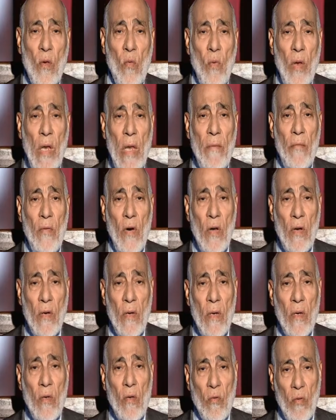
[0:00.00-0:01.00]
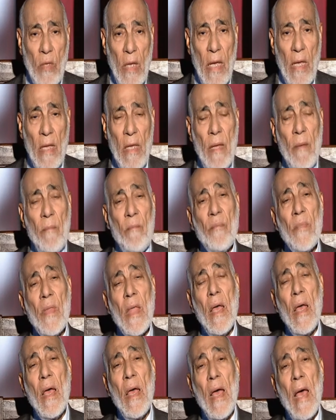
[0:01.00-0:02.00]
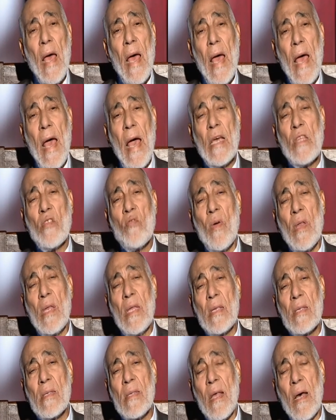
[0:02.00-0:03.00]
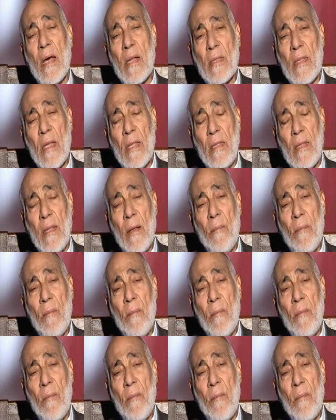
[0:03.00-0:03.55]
we live on today actually started